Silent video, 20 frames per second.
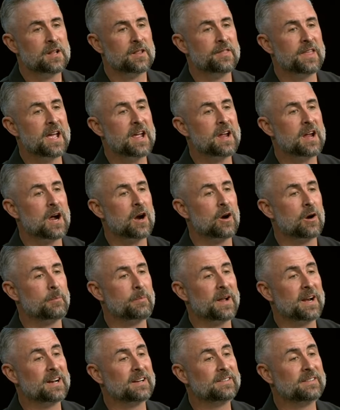they are
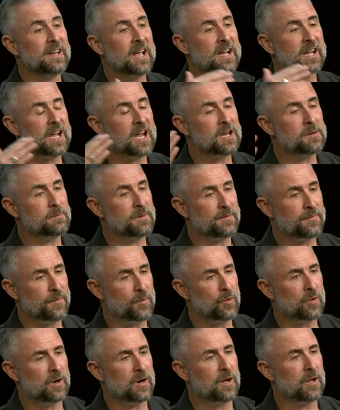about a decade
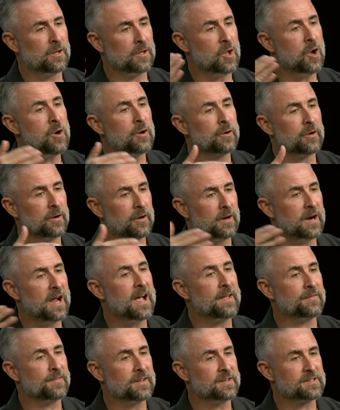before, a uh, longer
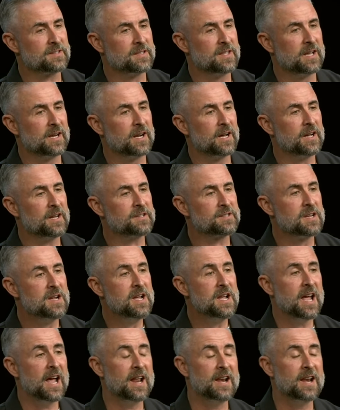at this than us,